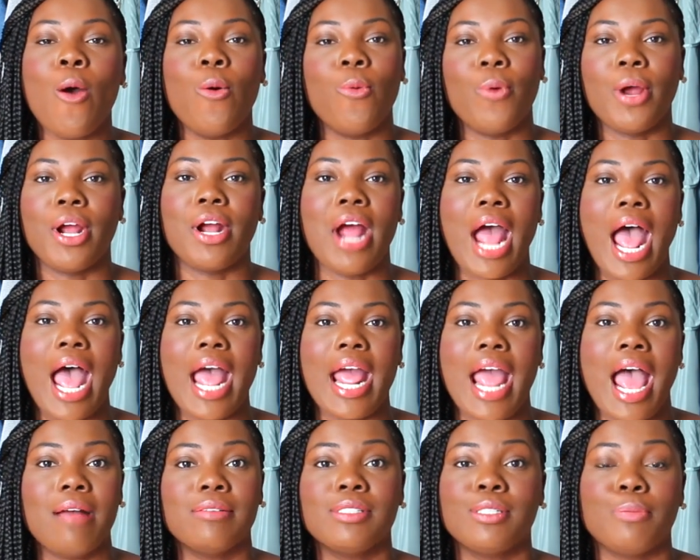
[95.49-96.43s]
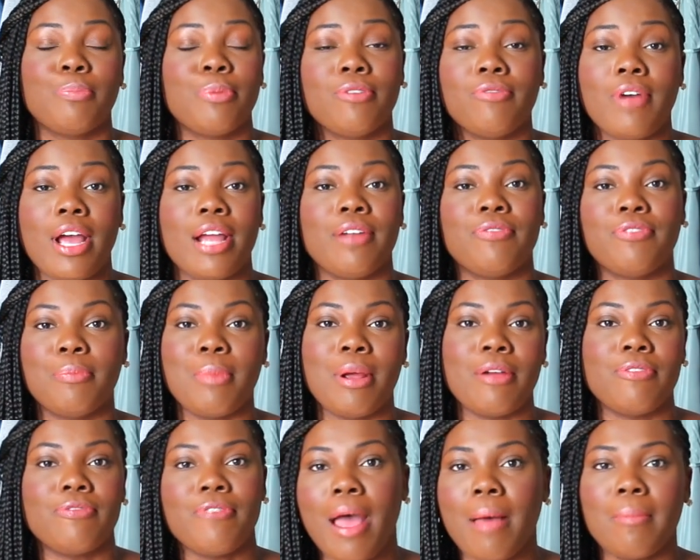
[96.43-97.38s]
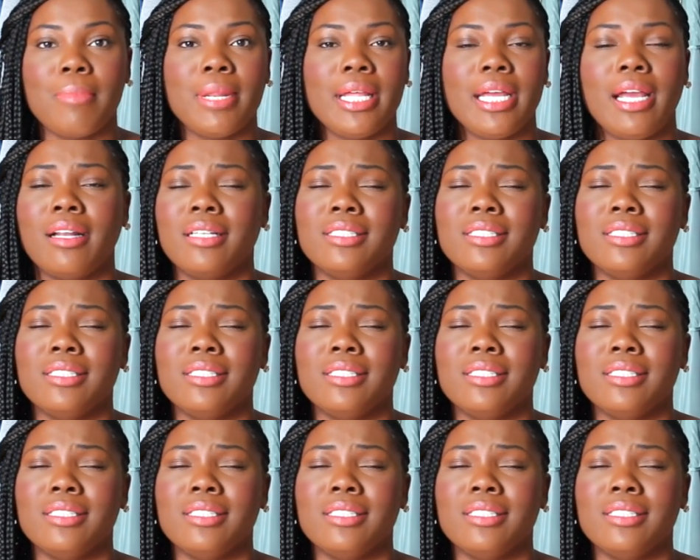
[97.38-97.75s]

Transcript: where I have to provide for my family.